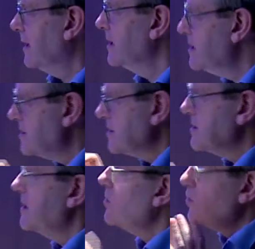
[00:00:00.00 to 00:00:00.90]
is the
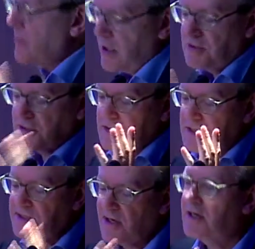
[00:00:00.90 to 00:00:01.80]
single most
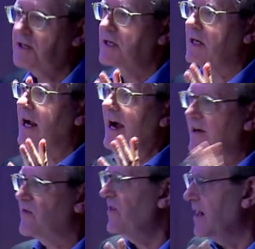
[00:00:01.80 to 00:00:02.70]
astonishing
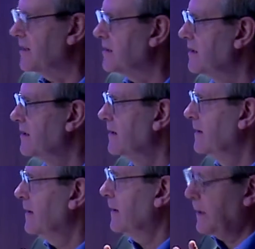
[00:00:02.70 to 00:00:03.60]
artifact
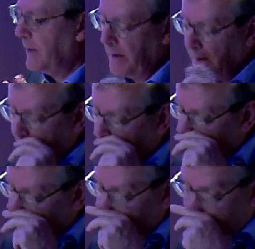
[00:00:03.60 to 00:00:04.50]

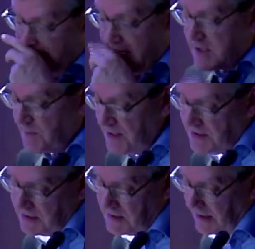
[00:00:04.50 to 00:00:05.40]
that our
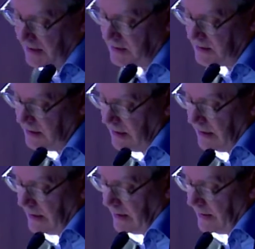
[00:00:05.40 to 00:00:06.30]
species has
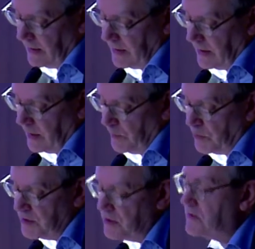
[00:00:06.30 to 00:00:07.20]

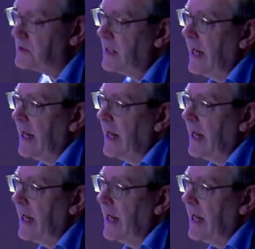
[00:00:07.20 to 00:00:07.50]
produced.